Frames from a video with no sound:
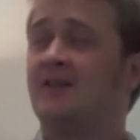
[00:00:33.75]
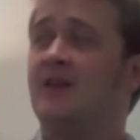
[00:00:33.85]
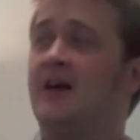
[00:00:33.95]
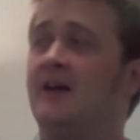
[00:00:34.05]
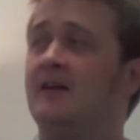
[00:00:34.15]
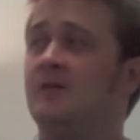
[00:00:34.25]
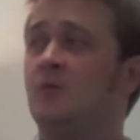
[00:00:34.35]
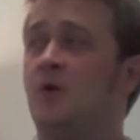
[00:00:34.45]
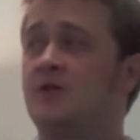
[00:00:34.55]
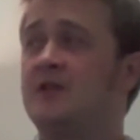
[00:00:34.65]
that
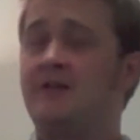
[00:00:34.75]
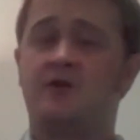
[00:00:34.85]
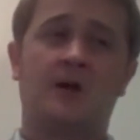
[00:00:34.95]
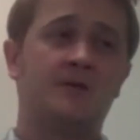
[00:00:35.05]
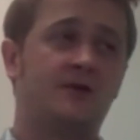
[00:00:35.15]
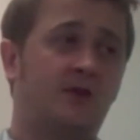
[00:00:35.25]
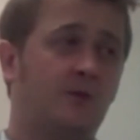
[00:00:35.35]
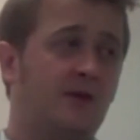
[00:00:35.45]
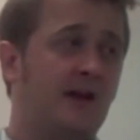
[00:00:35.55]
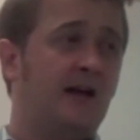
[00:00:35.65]
what Steve Jobs had done
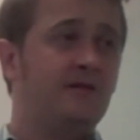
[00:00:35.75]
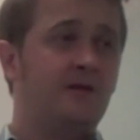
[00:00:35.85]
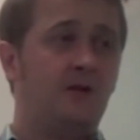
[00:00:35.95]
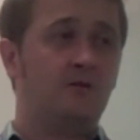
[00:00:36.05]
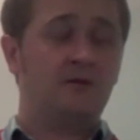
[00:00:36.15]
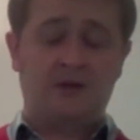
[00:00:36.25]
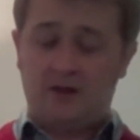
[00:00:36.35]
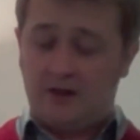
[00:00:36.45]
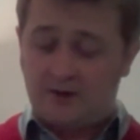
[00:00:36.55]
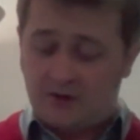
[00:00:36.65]
with the iPhone
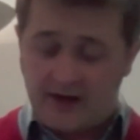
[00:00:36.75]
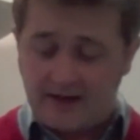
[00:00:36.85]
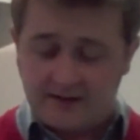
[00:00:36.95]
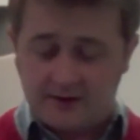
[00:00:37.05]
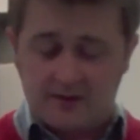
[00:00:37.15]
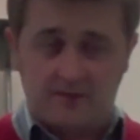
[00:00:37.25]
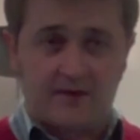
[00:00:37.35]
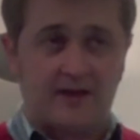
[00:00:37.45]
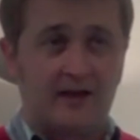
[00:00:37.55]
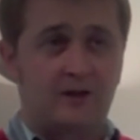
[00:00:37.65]
has created
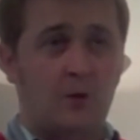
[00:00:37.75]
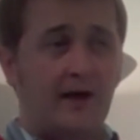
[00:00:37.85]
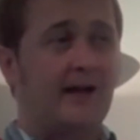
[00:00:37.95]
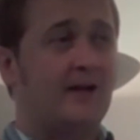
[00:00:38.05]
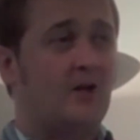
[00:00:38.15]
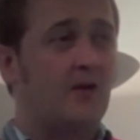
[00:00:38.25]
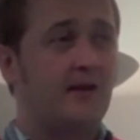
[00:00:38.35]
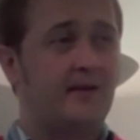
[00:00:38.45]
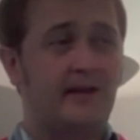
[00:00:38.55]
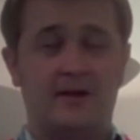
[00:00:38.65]
something quite
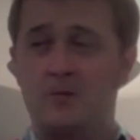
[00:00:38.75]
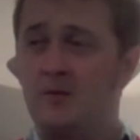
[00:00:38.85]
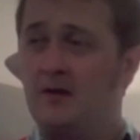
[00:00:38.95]
iconic that